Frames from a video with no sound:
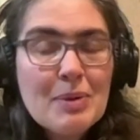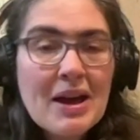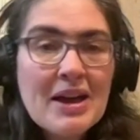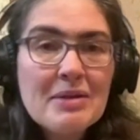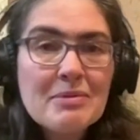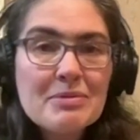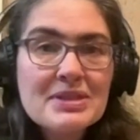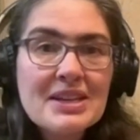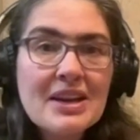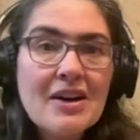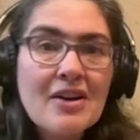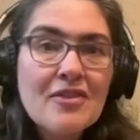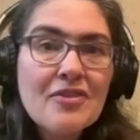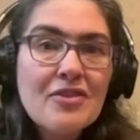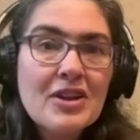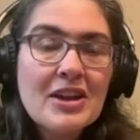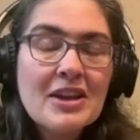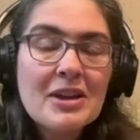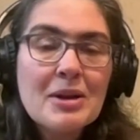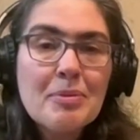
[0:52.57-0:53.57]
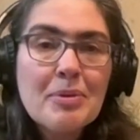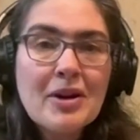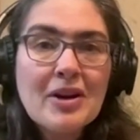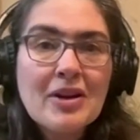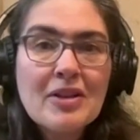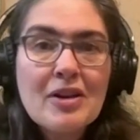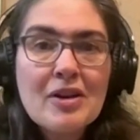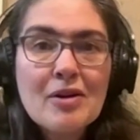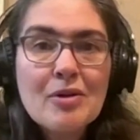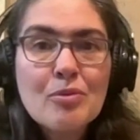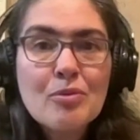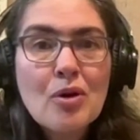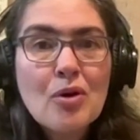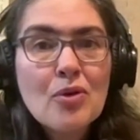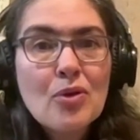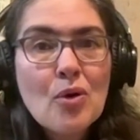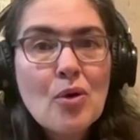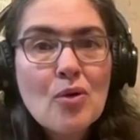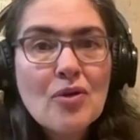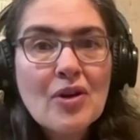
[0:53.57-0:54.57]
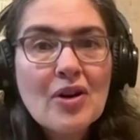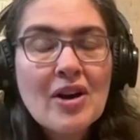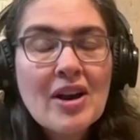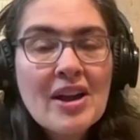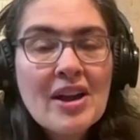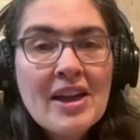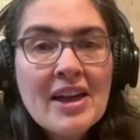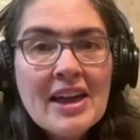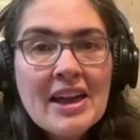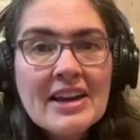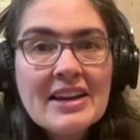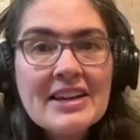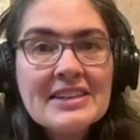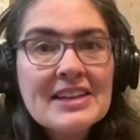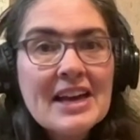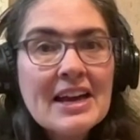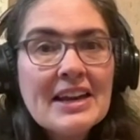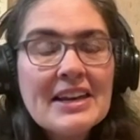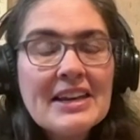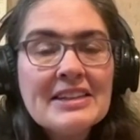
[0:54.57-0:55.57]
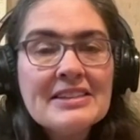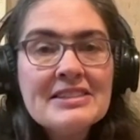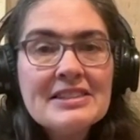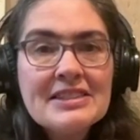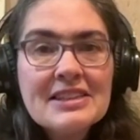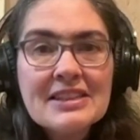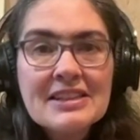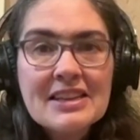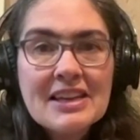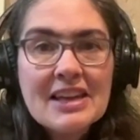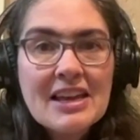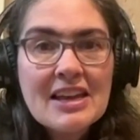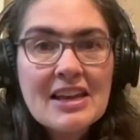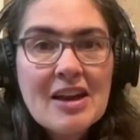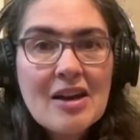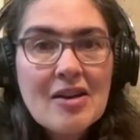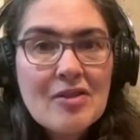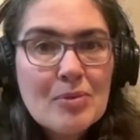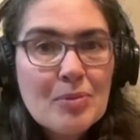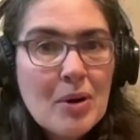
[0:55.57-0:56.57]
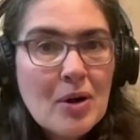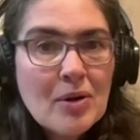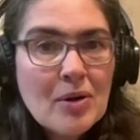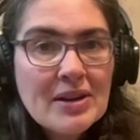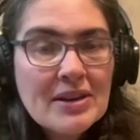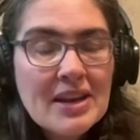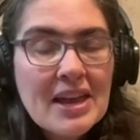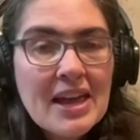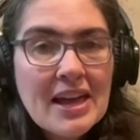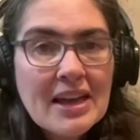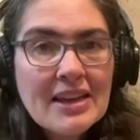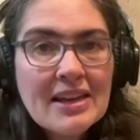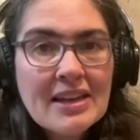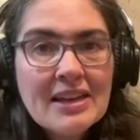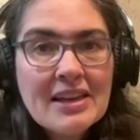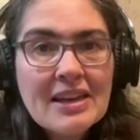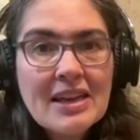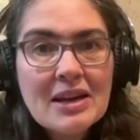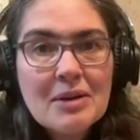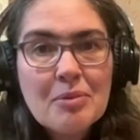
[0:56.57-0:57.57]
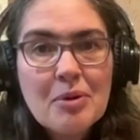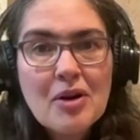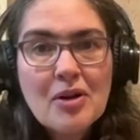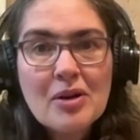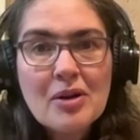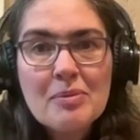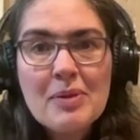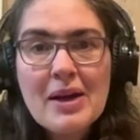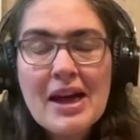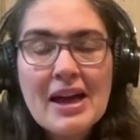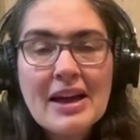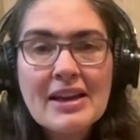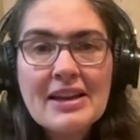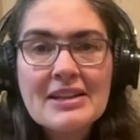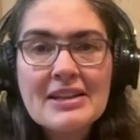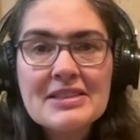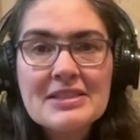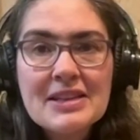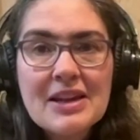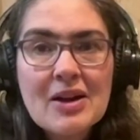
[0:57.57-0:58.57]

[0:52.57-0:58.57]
He was by himself, and apparently it rolled over. And he died instantly of a broken neck and a broken back.